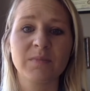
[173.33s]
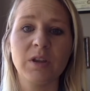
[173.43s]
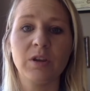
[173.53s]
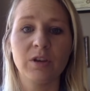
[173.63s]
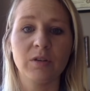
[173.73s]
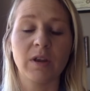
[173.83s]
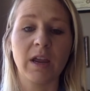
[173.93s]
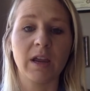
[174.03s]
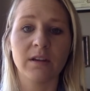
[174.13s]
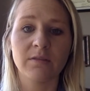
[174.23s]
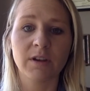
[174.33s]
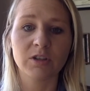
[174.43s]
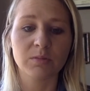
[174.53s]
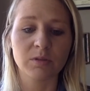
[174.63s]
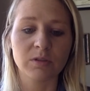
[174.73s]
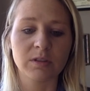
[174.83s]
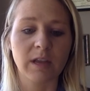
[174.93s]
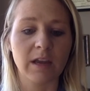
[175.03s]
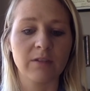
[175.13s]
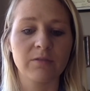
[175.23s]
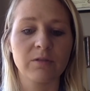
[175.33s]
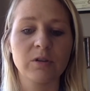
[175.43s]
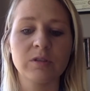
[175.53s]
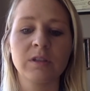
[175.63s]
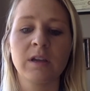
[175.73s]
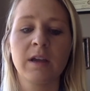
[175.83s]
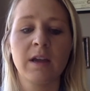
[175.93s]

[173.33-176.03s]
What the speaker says: You could do canned vegetables, canned fruits.